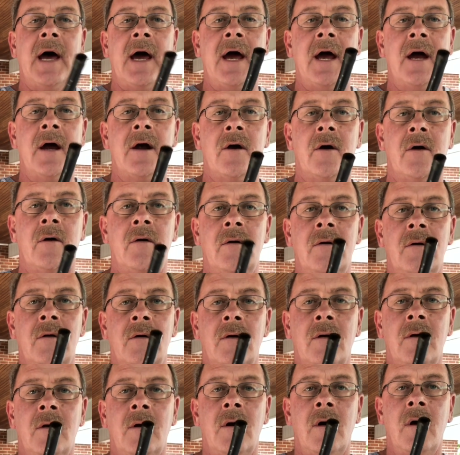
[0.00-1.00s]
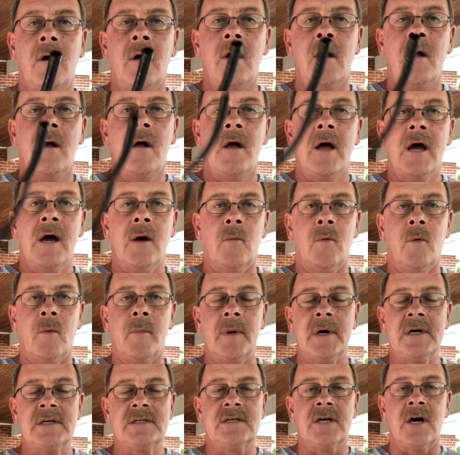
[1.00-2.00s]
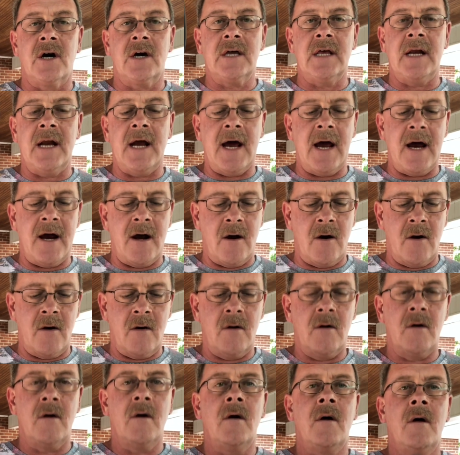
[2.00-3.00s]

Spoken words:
air, it will be sucking air,